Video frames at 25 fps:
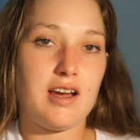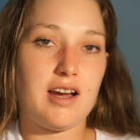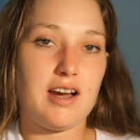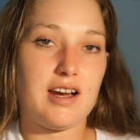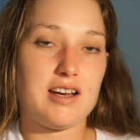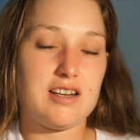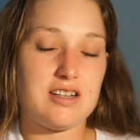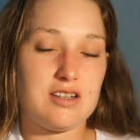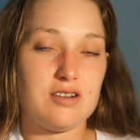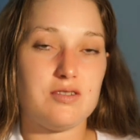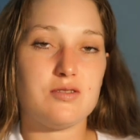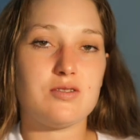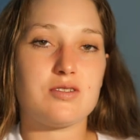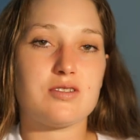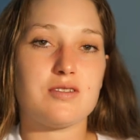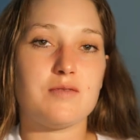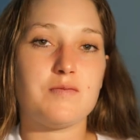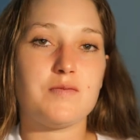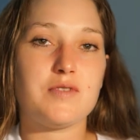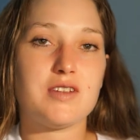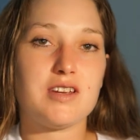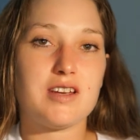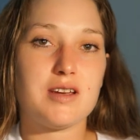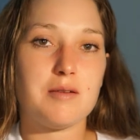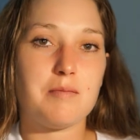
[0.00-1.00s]
I know
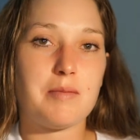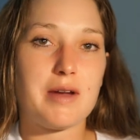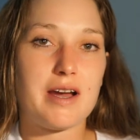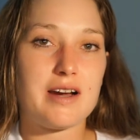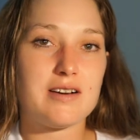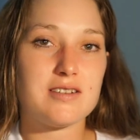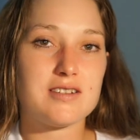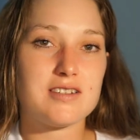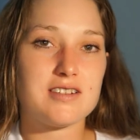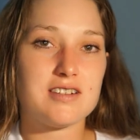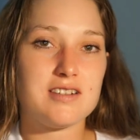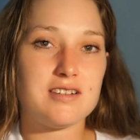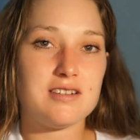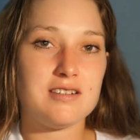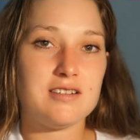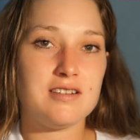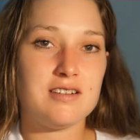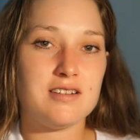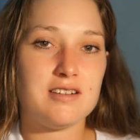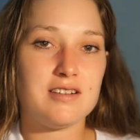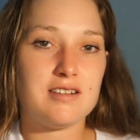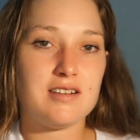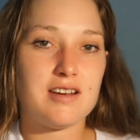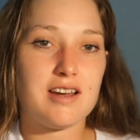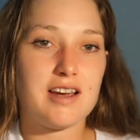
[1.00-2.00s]
something about it
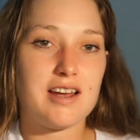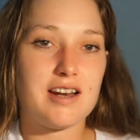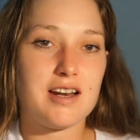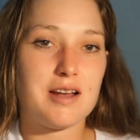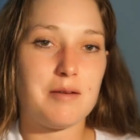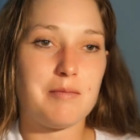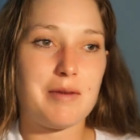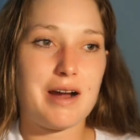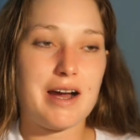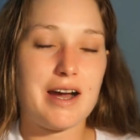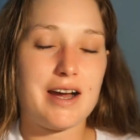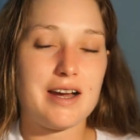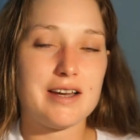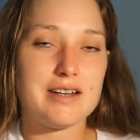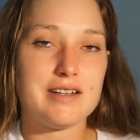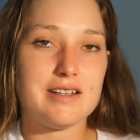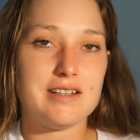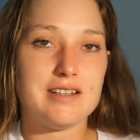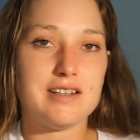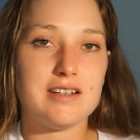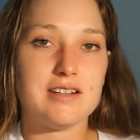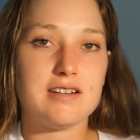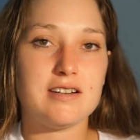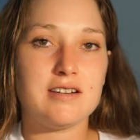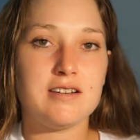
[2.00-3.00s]
and I'm
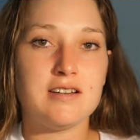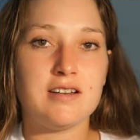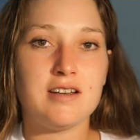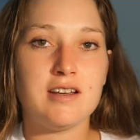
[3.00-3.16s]
hiding it.